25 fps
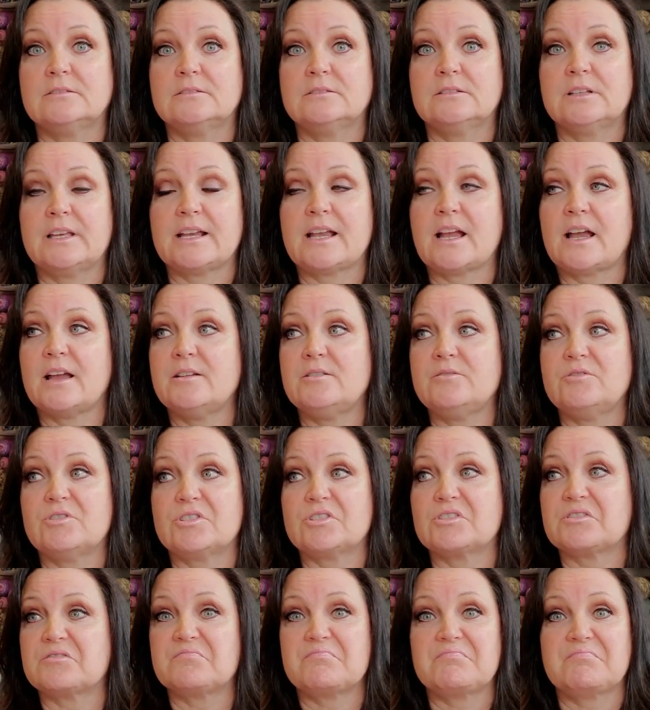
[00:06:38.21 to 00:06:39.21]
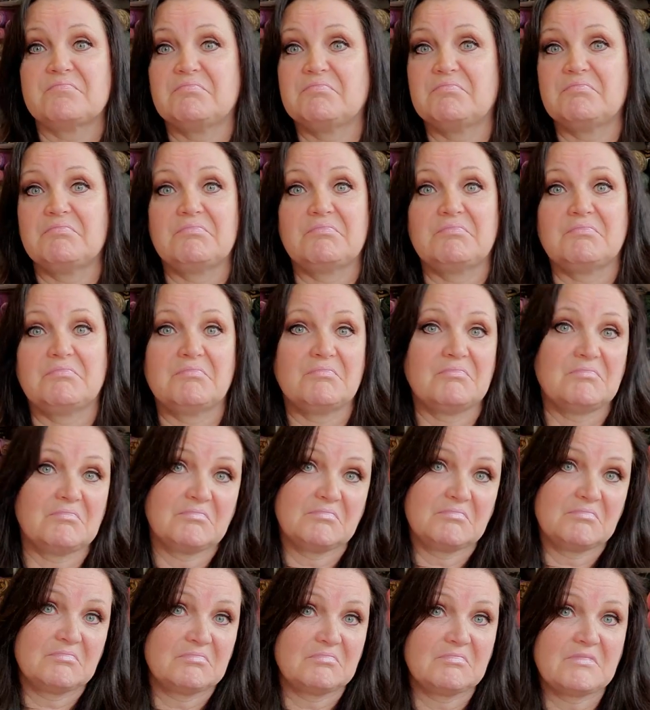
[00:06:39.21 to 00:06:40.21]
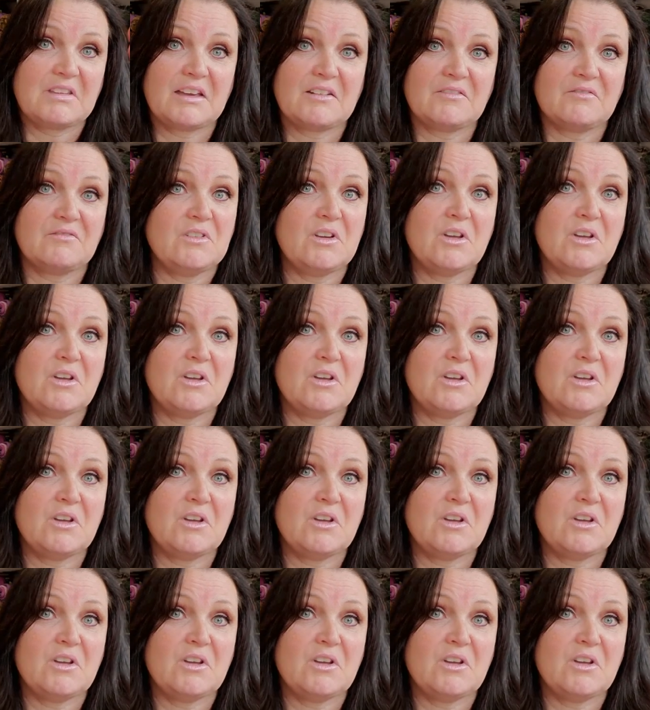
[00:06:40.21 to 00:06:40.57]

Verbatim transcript: Like I just have